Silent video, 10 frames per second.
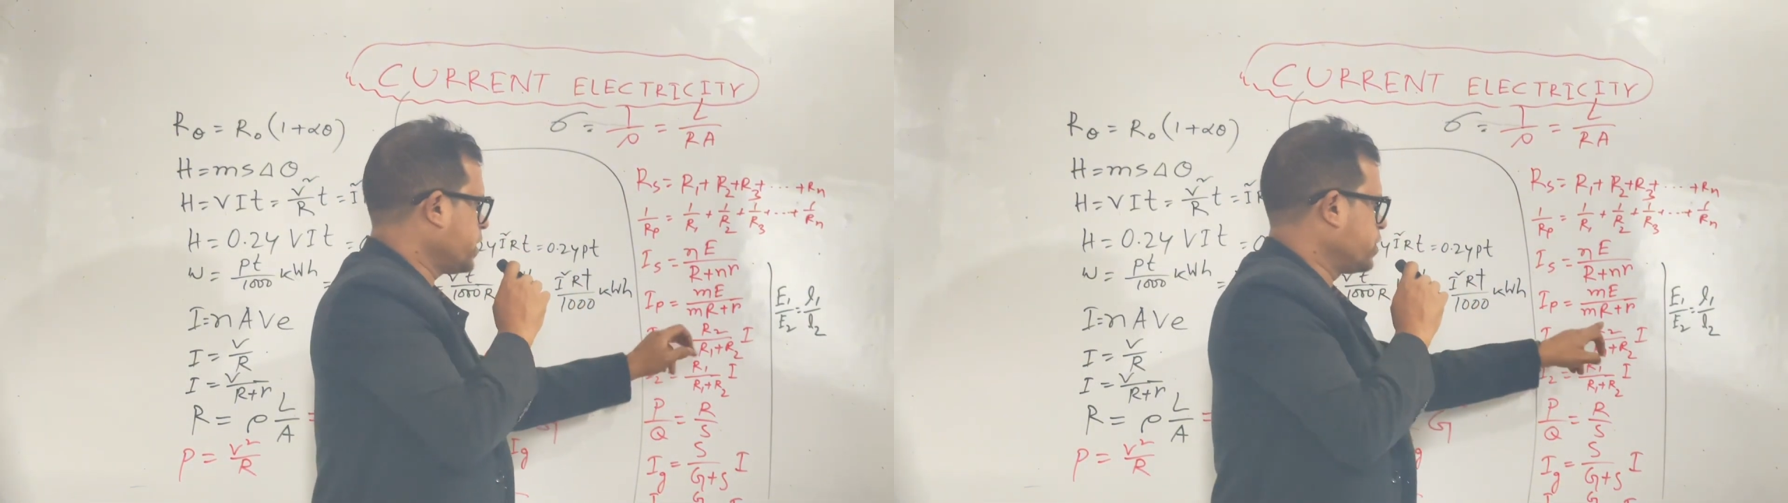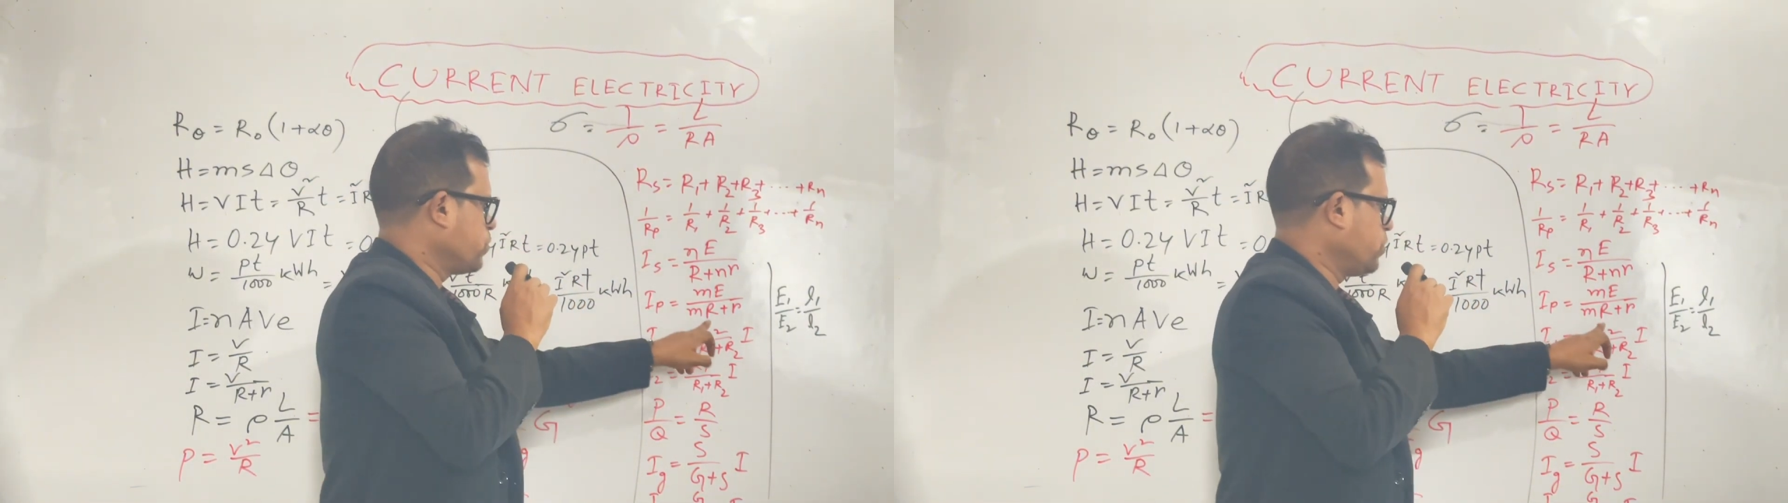
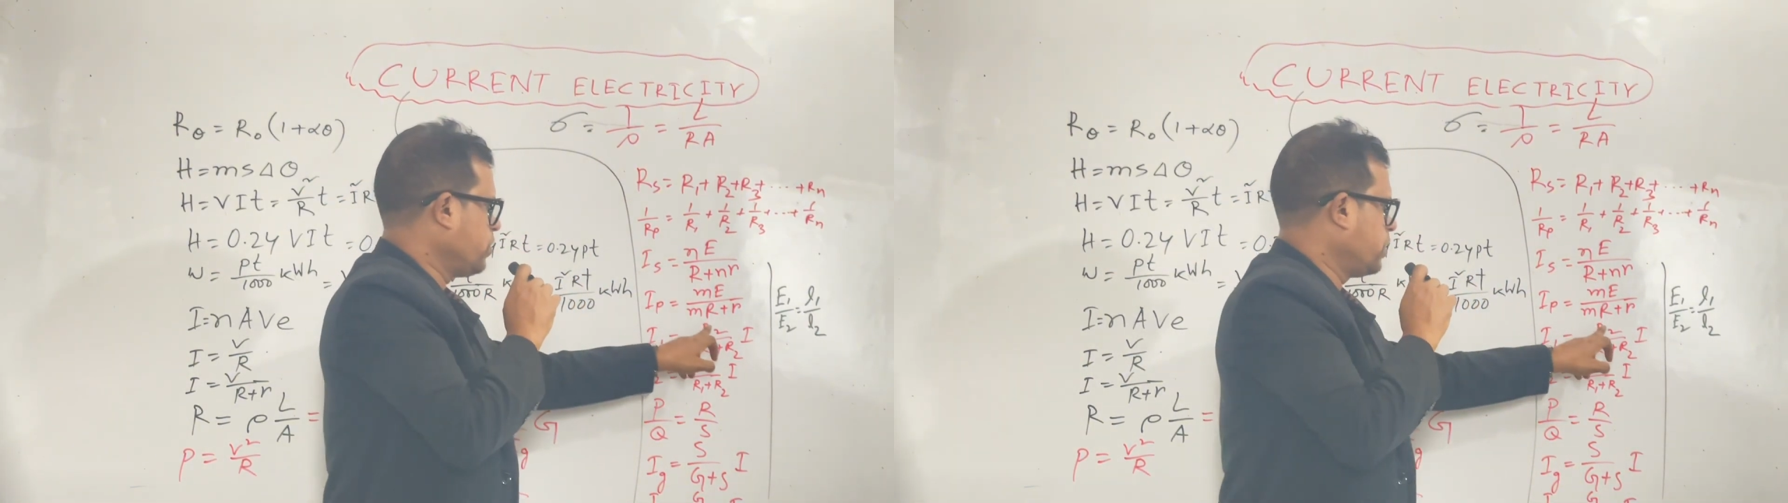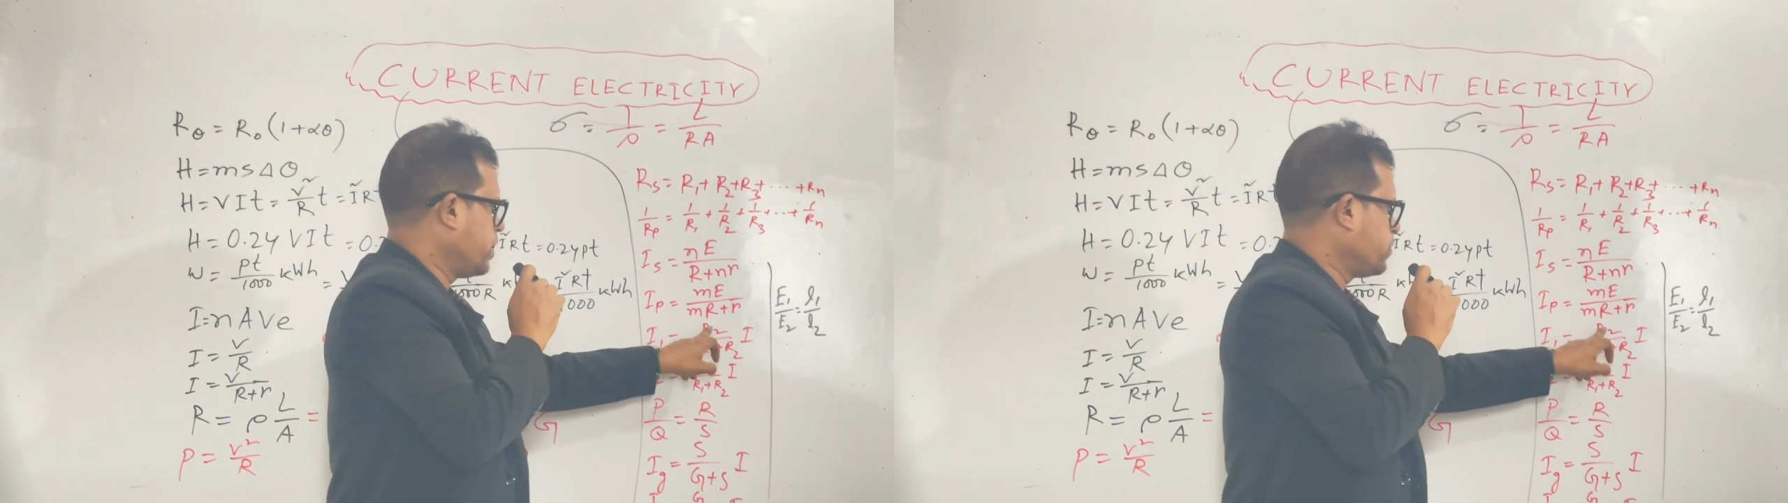then we
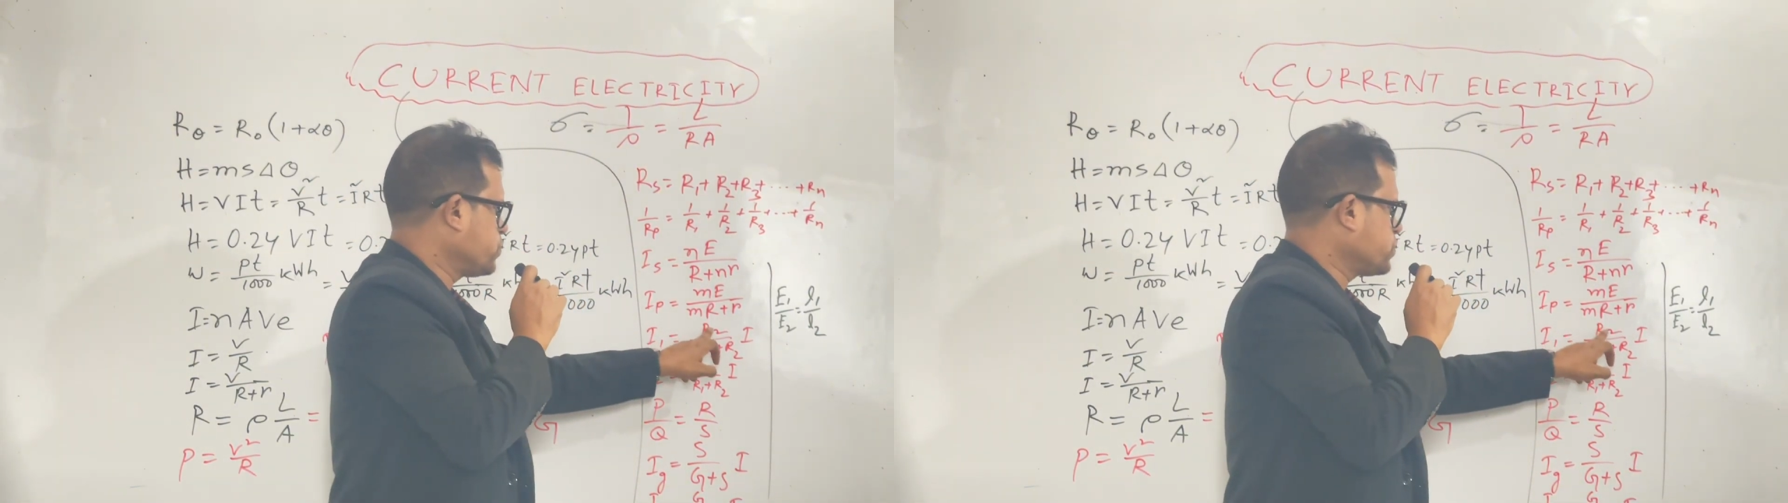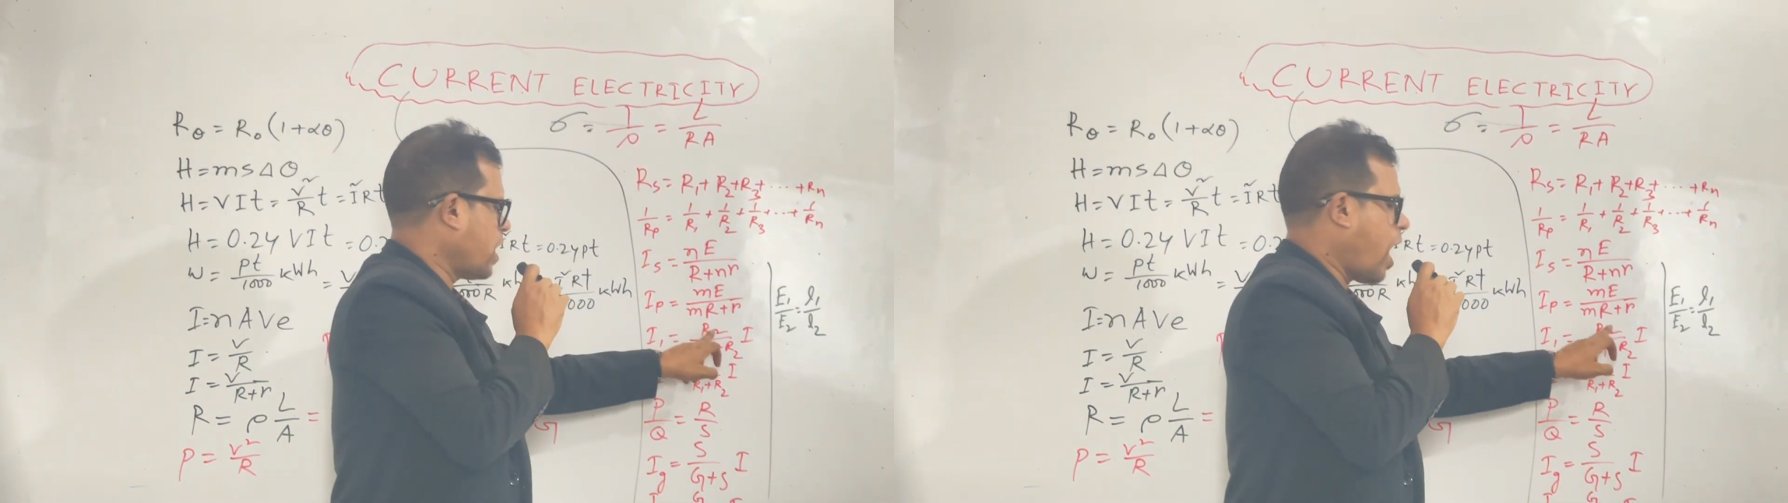will
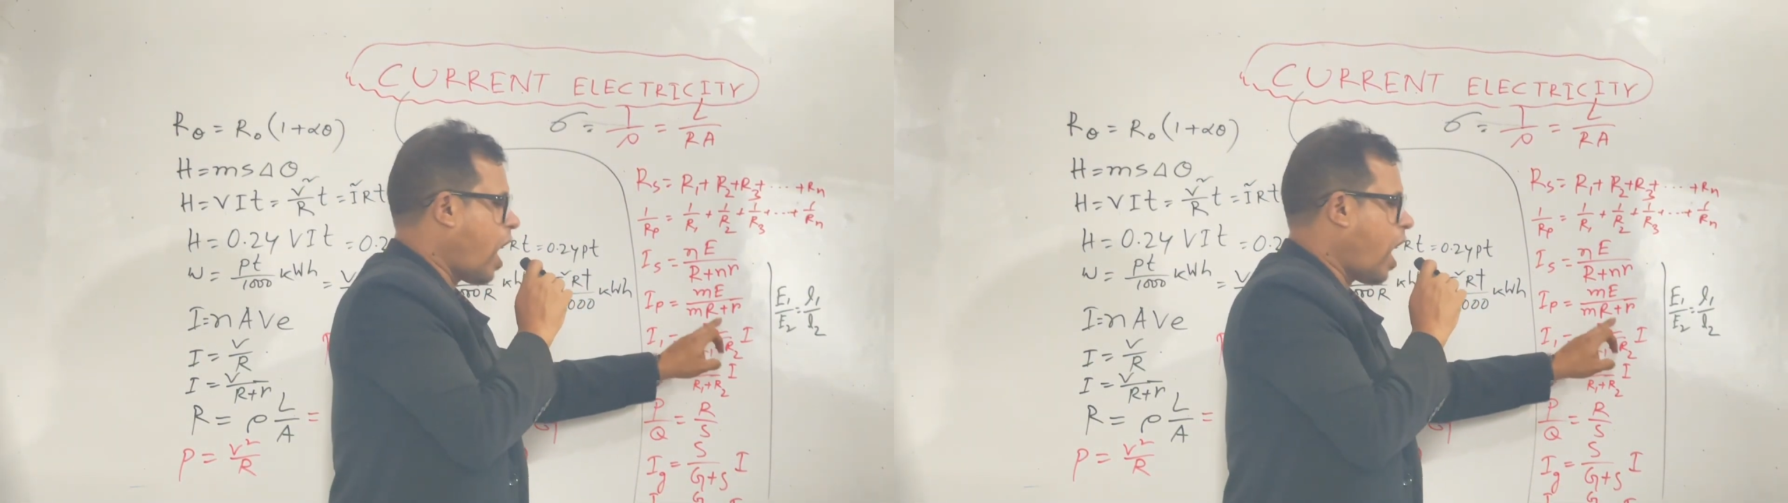use